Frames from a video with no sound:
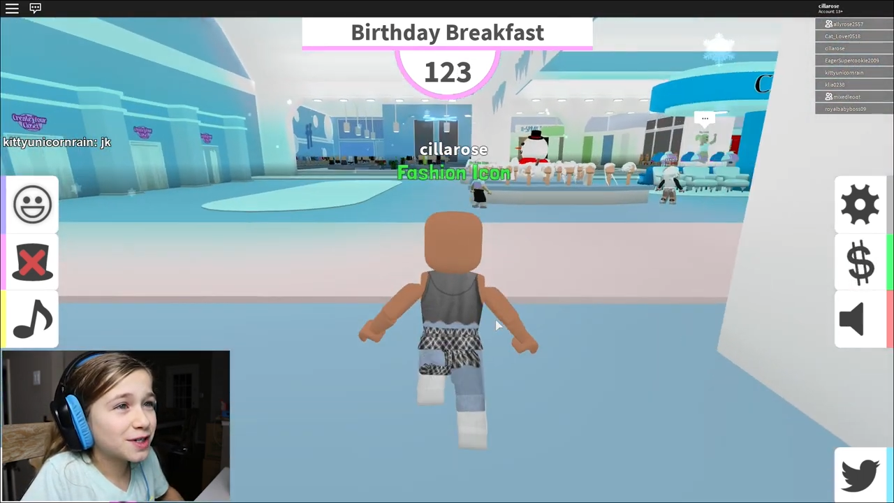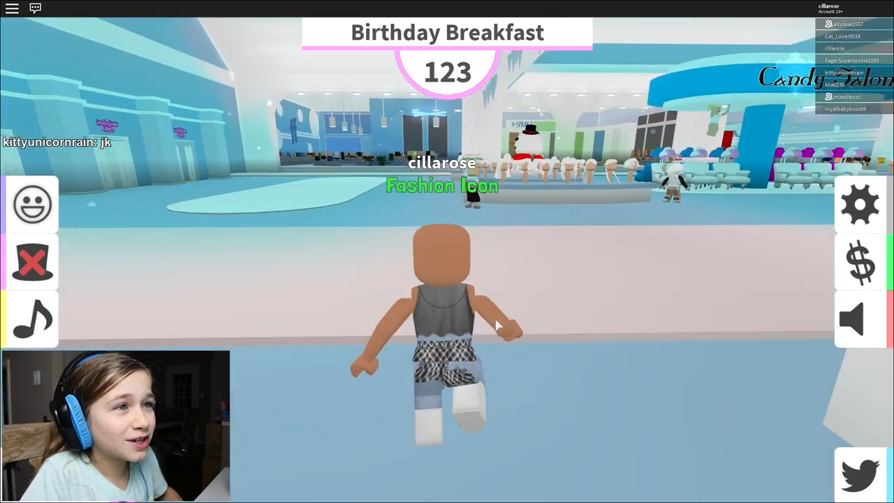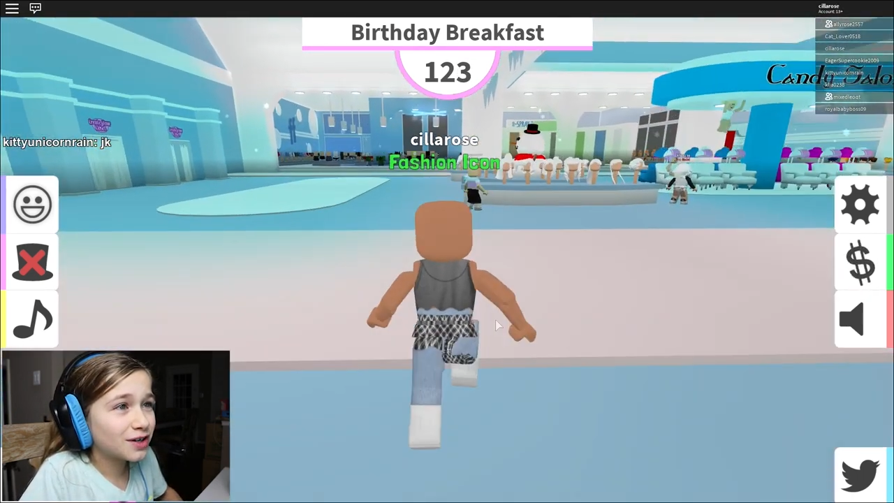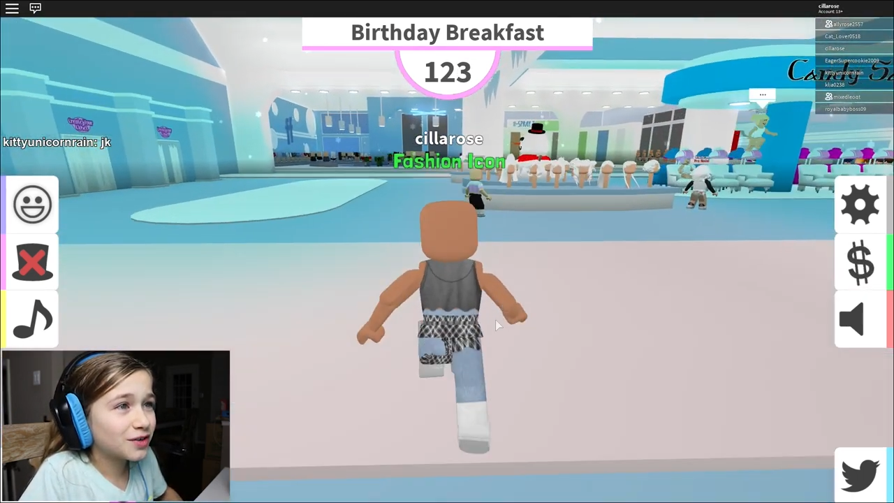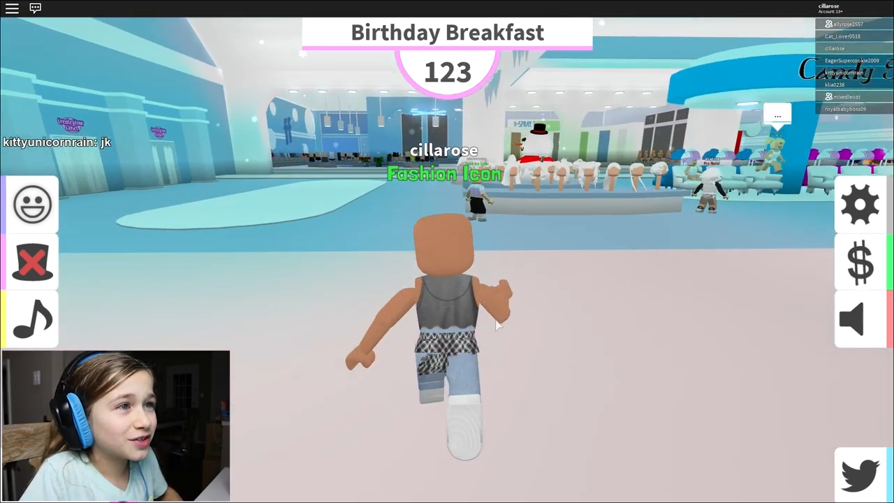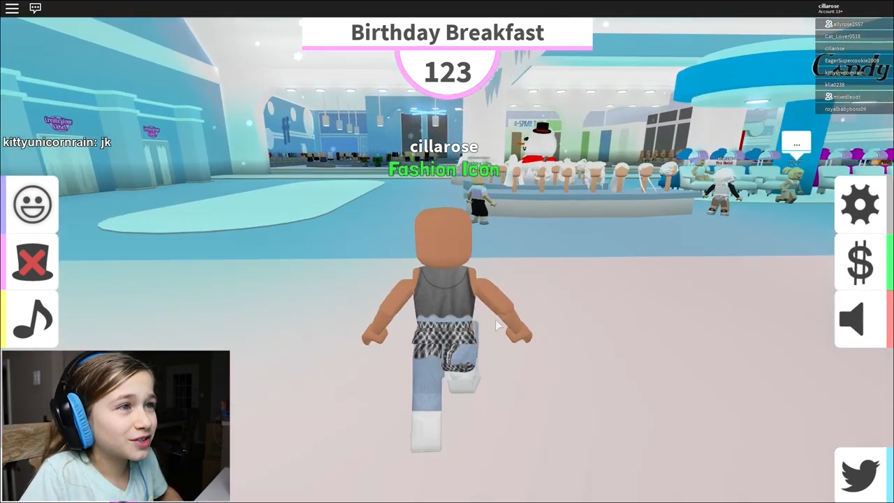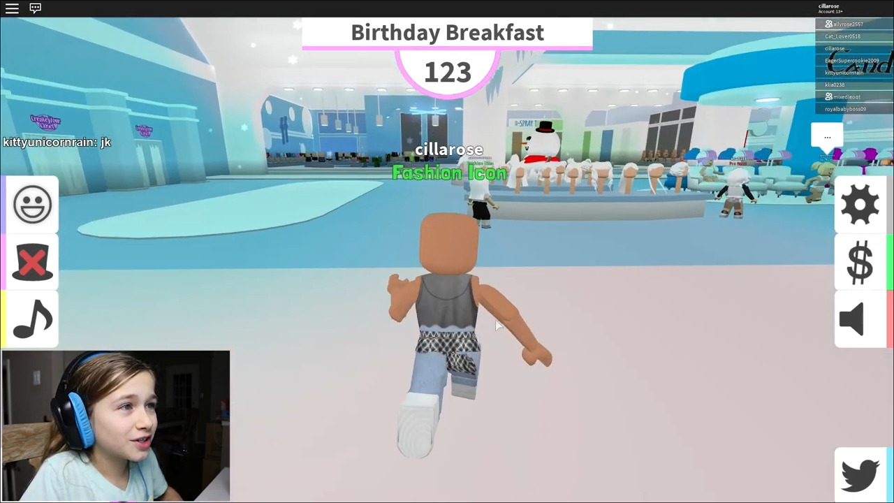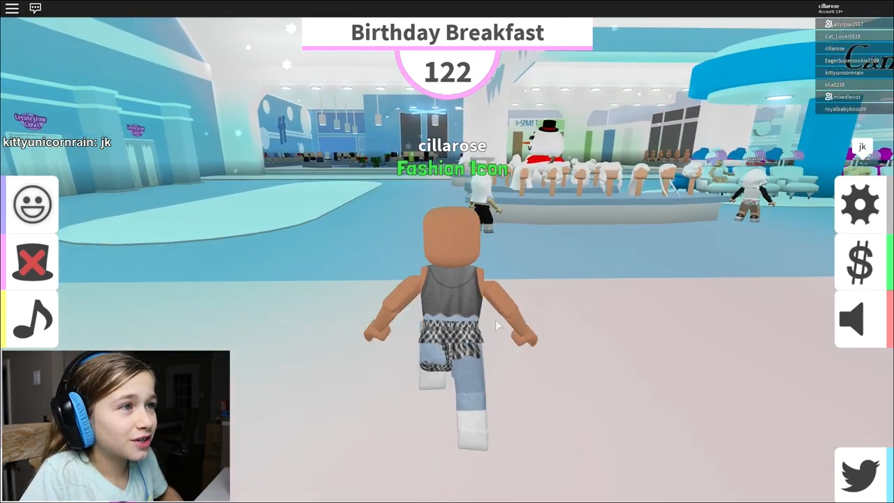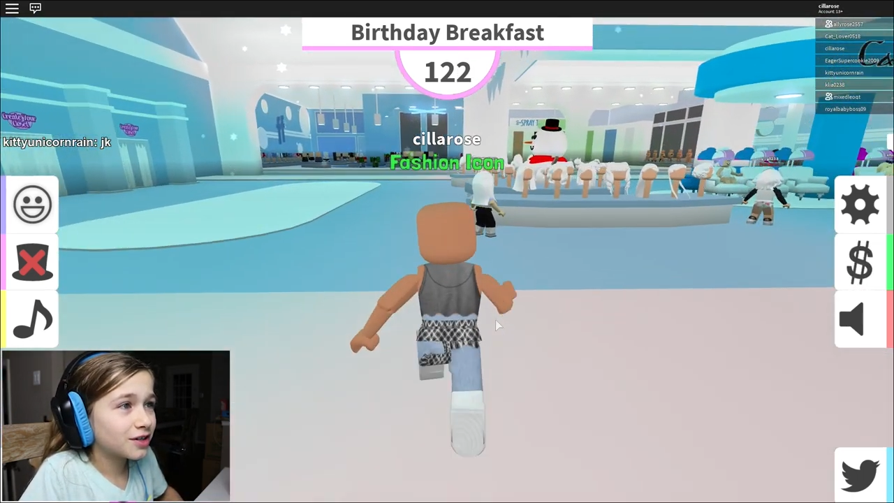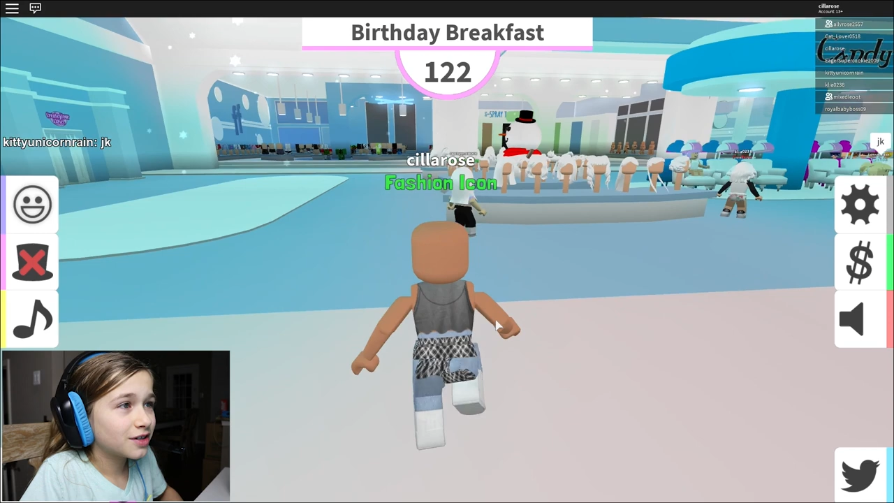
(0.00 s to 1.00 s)
you to on, look
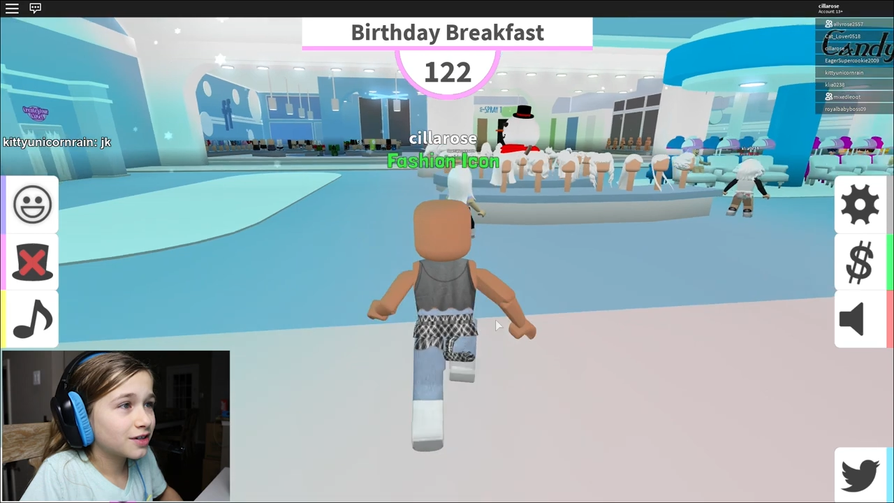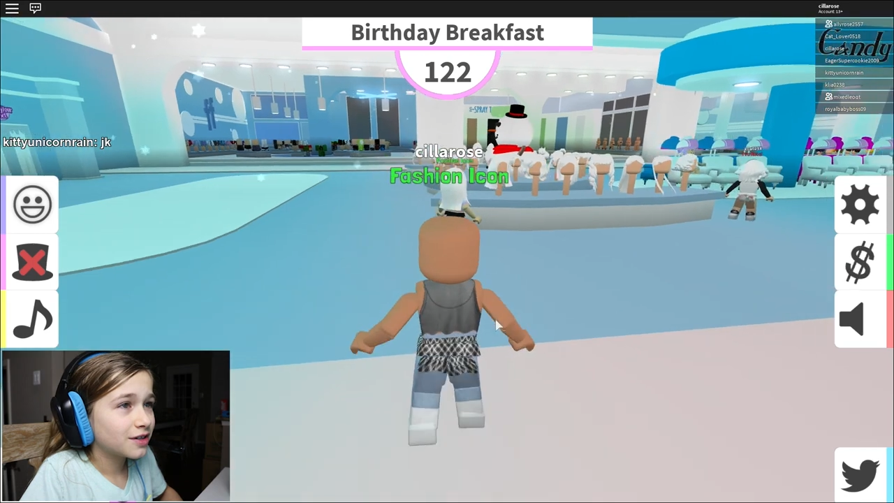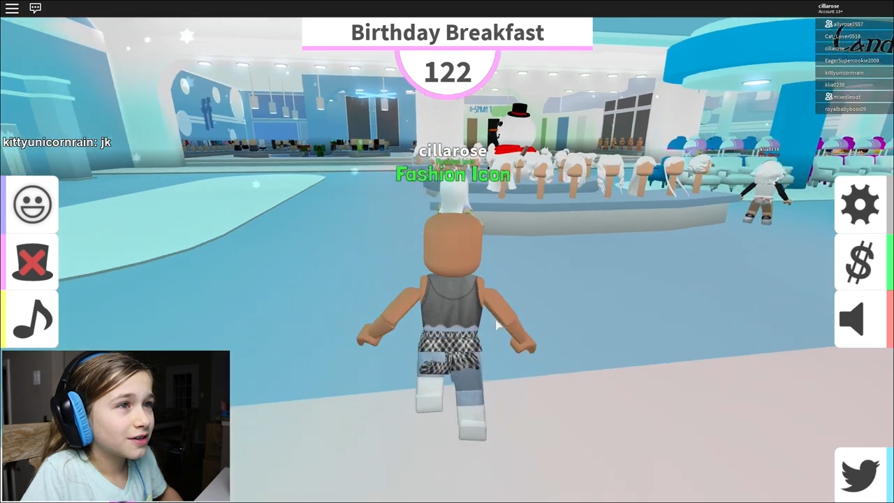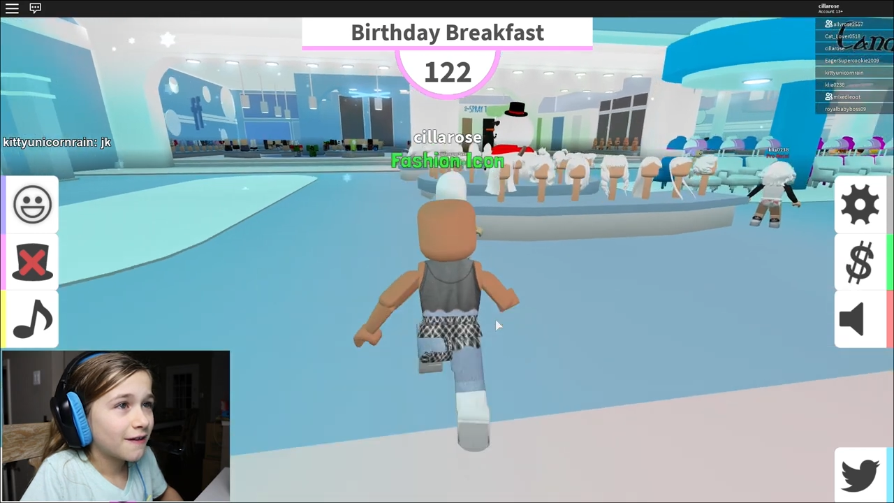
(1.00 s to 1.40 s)
what I'm wearing.